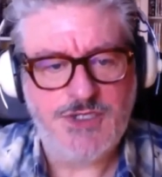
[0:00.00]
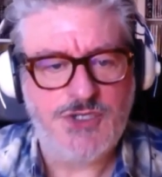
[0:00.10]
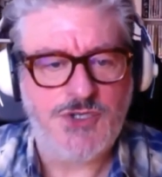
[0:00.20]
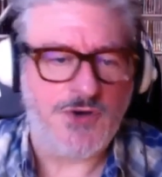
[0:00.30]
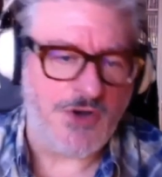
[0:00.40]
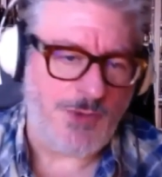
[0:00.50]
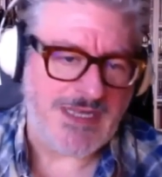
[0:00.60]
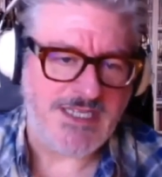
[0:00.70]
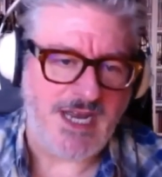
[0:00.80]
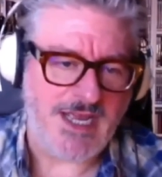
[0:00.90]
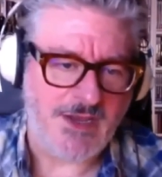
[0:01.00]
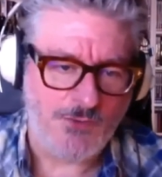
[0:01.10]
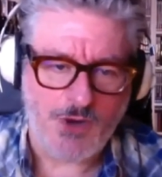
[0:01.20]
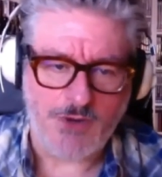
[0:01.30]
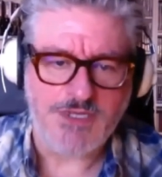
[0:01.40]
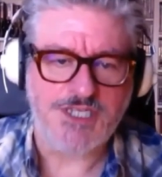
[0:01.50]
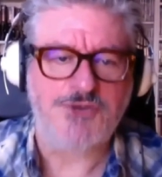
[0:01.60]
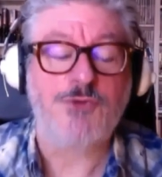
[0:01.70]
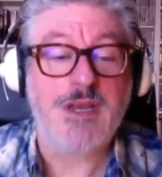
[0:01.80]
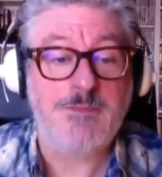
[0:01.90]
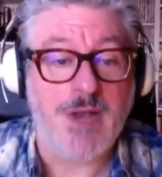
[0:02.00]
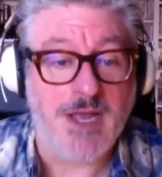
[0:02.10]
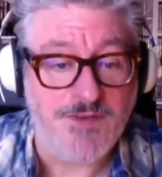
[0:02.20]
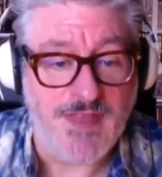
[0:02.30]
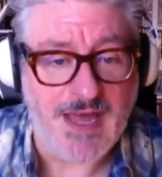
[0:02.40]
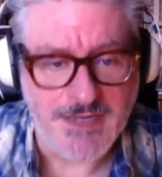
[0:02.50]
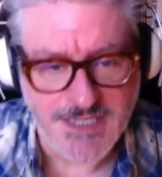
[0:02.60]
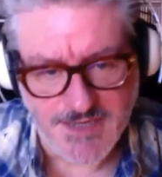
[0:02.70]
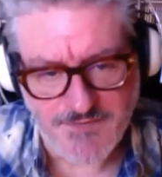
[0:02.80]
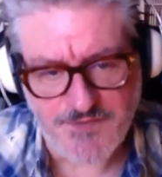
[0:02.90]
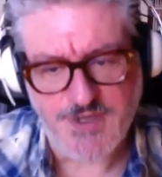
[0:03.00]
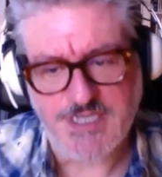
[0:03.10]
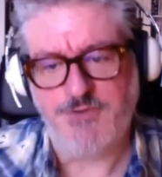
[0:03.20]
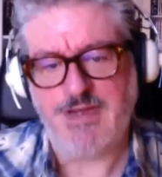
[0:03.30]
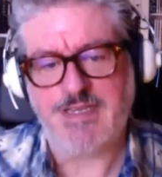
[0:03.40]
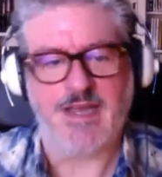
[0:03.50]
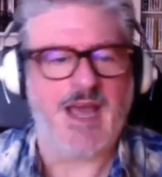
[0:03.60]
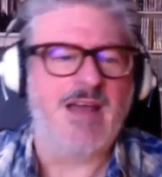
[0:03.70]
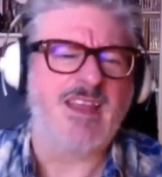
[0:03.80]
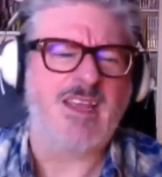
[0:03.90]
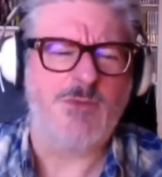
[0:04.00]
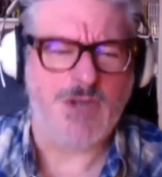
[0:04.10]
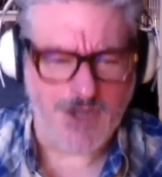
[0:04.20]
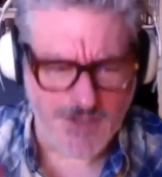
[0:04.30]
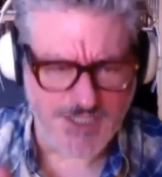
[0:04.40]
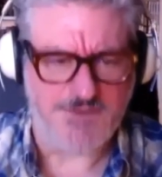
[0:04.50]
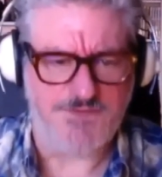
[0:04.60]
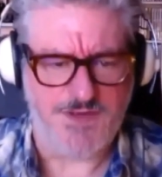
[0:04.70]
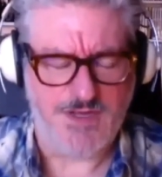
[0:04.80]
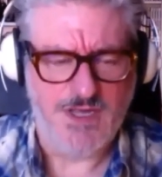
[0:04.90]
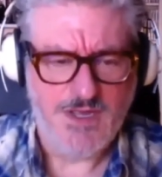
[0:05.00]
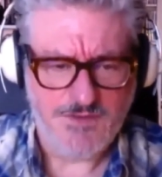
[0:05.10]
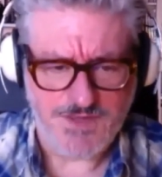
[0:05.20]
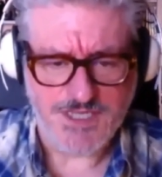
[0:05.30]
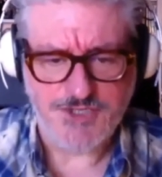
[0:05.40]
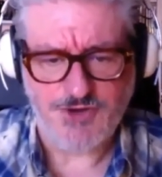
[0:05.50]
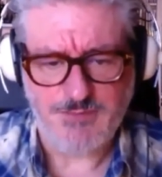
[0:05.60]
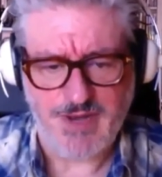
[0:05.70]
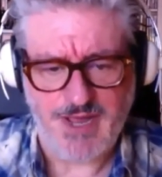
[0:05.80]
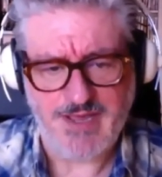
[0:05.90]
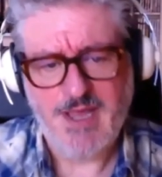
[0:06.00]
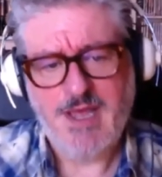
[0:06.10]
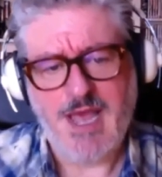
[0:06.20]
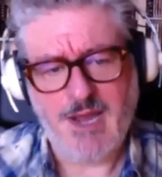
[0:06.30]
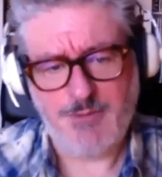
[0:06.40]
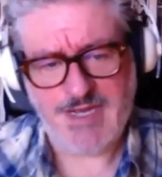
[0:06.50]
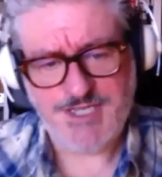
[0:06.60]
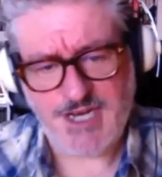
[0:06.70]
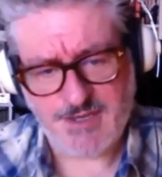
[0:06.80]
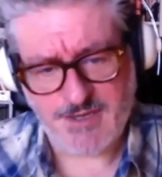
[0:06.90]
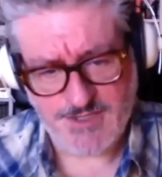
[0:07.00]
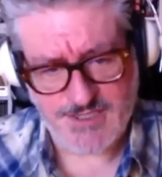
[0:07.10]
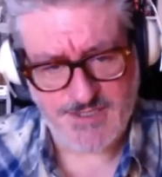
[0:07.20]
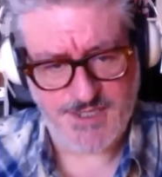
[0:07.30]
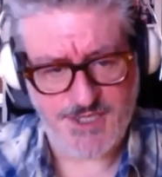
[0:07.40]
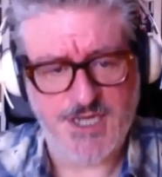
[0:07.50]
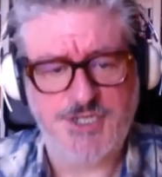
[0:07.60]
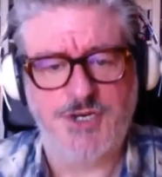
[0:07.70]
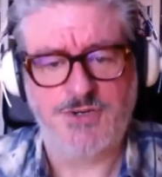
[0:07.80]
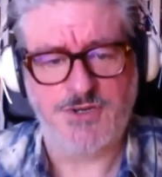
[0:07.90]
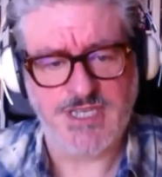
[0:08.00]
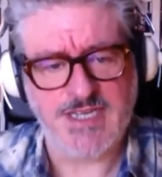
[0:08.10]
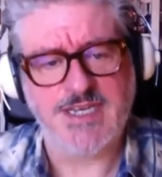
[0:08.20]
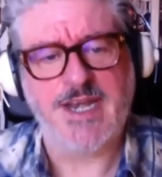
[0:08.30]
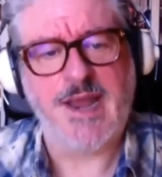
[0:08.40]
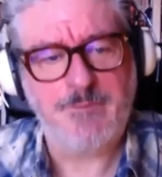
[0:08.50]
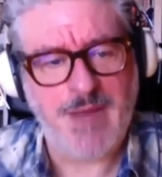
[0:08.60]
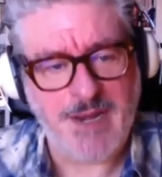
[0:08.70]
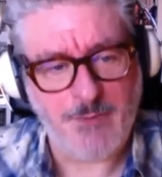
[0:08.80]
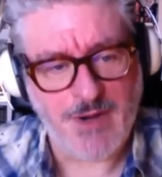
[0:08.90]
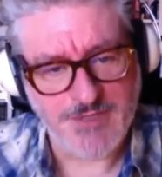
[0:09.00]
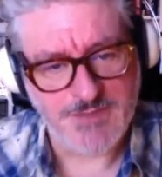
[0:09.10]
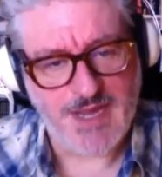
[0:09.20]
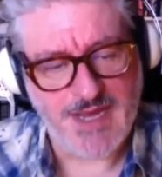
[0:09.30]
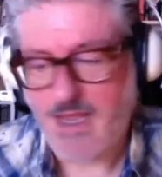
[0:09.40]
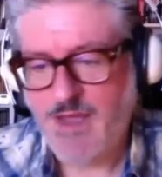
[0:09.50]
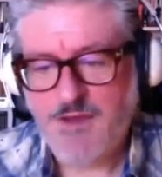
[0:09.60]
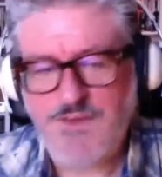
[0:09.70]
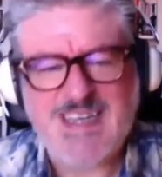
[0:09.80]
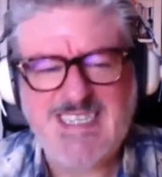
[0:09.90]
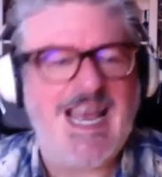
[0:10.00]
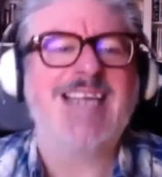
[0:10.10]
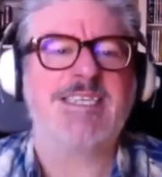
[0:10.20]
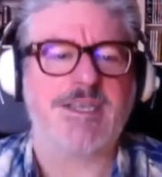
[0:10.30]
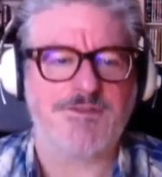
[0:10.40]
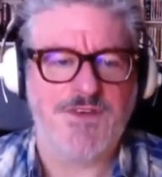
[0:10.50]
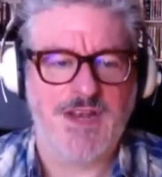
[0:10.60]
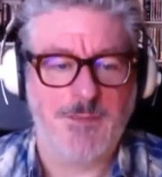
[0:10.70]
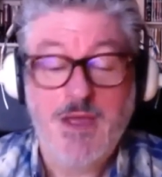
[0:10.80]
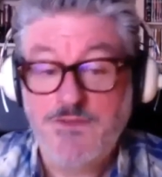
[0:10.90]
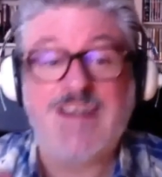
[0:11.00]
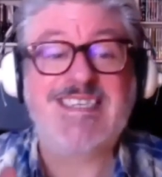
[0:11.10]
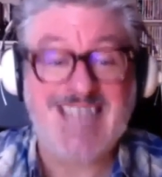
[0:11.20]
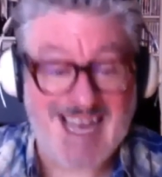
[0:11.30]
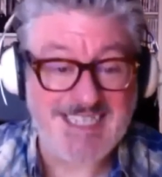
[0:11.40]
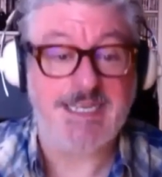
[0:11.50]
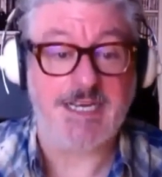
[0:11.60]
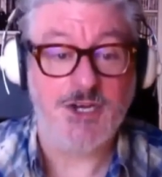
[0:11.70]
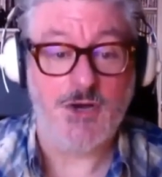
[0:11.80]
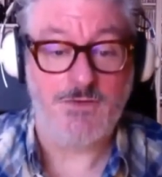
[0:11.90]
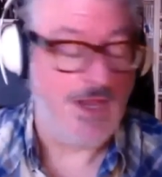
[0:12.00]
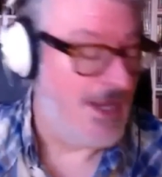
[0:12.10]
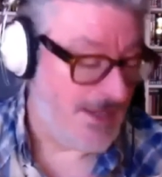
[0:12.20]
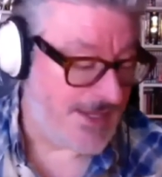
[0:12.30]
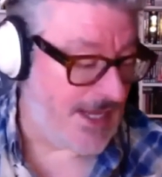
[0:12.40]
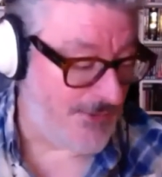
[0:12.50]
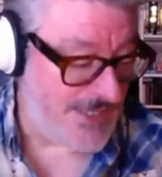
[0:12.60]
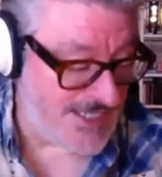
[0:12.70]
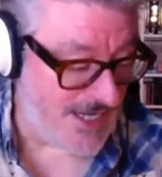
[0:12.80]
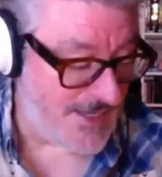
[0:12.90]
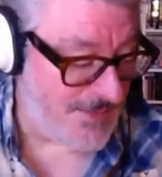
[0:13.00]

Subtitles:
Donald Westlake wrote the screenplay for that. Stephen Frears directed it. I think he won an Oscar for the screenplay with Angelica Houston and John Cusack and Annette Bening when it was made. Fantastic film, fantastic novel. Killer Inside